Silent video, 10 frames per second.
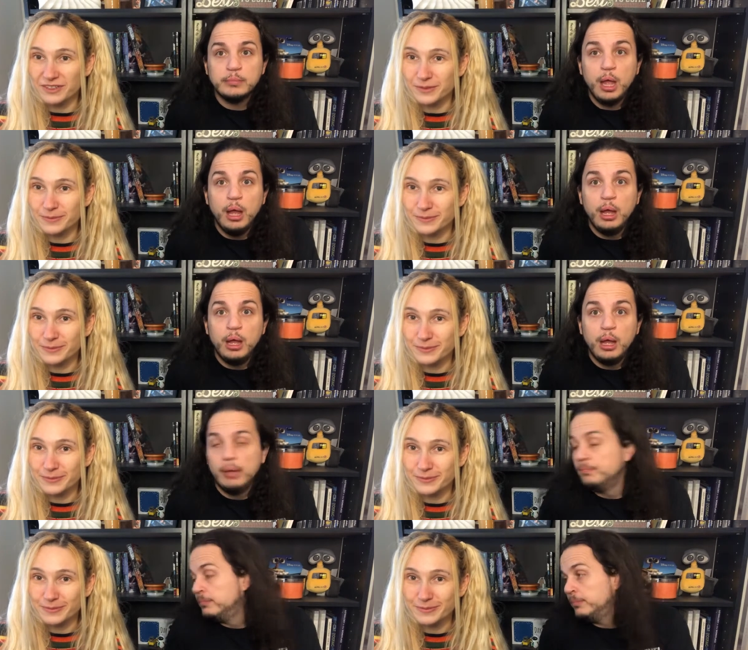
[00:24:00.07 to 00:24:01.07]
Speaker 1: Huh?
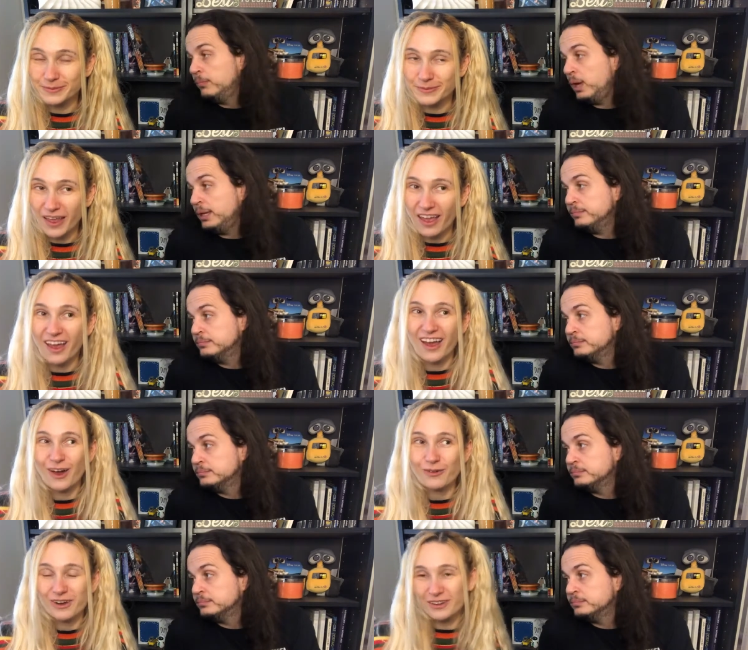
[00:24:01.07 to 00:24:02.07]

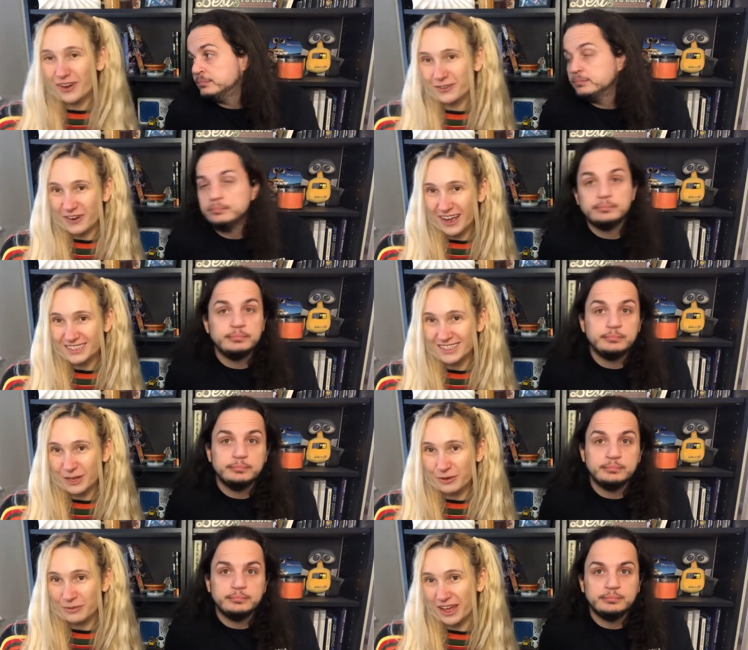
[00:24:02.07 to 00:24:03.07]
One of our friends that
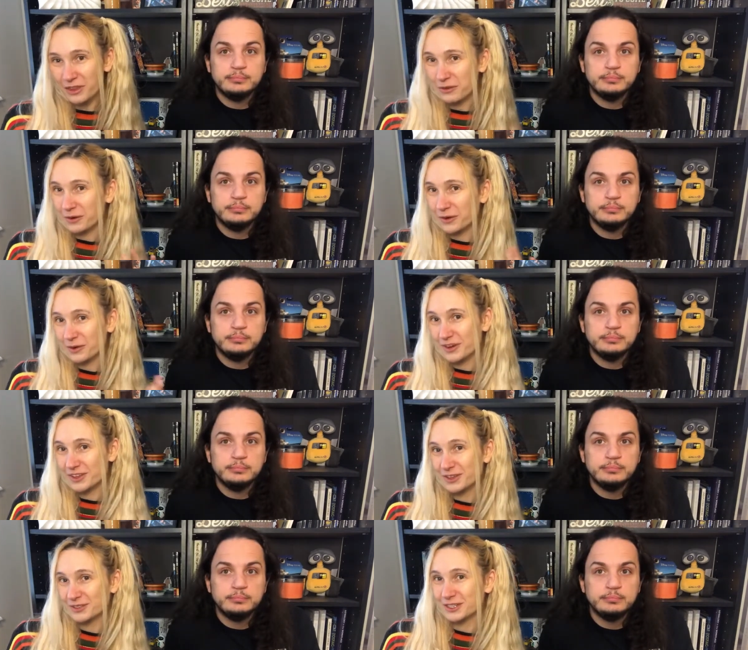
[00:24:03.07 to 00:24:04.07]
we met through
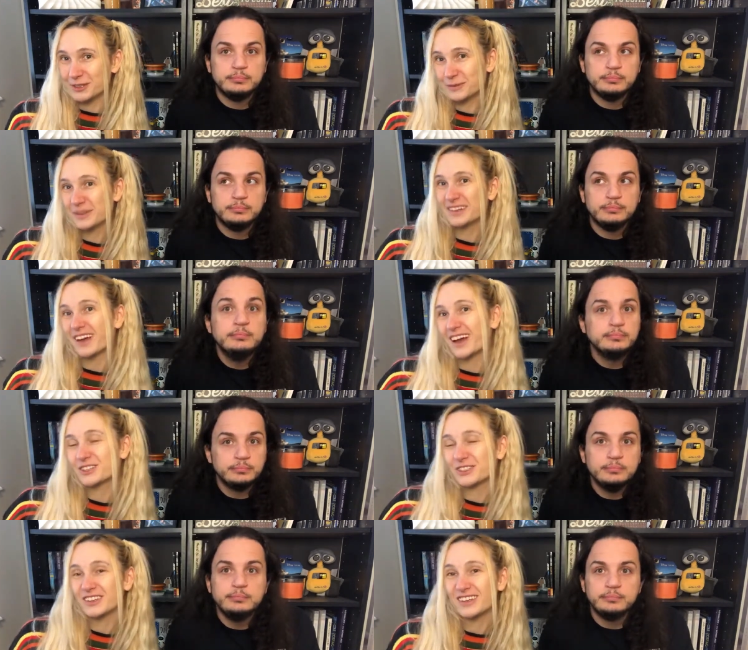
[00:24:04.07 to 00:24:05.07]
YouTube mm -hmm.
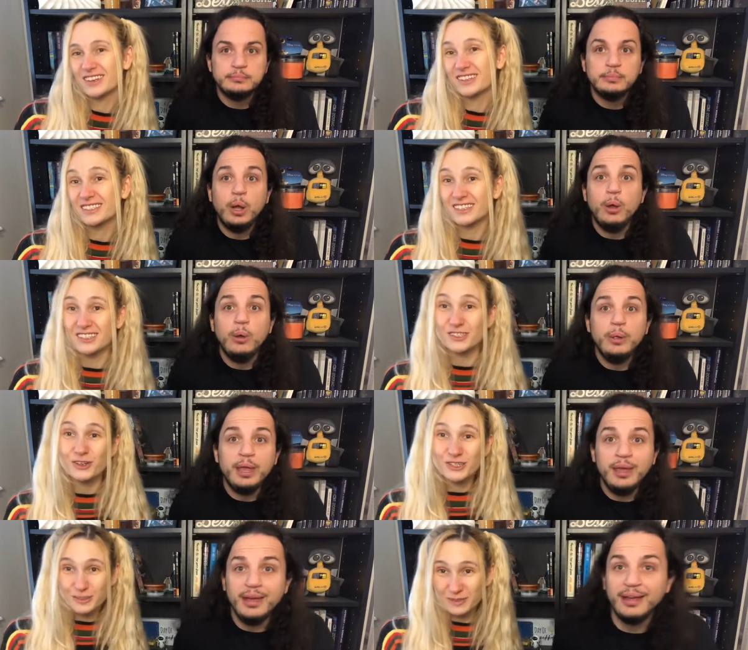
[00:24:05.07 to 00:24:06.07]
actually sent oh, us a yeah.
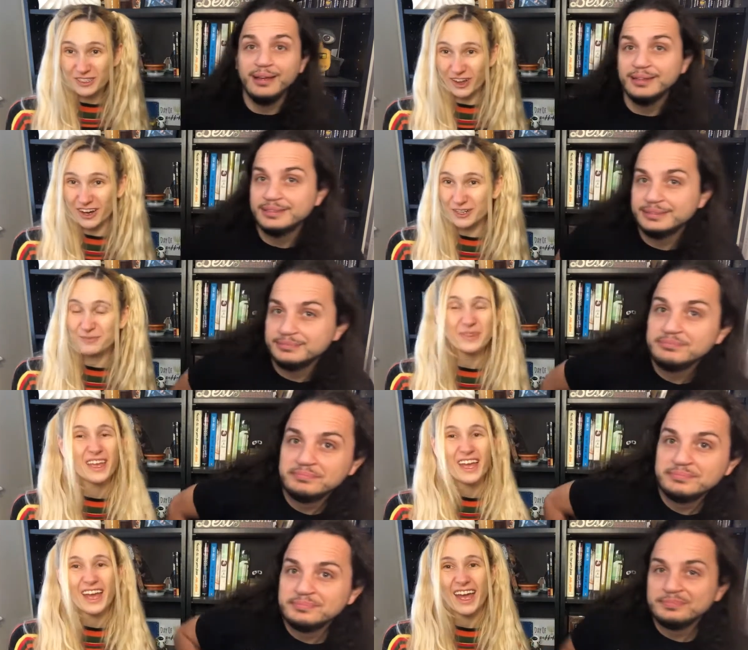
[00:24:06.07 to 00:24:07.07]
Christmas card
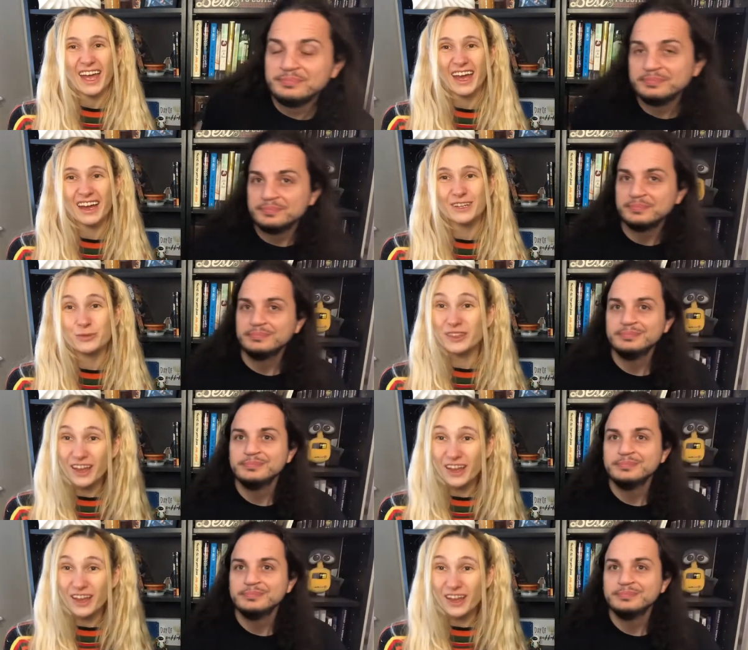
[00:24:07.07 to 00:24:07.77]
and with that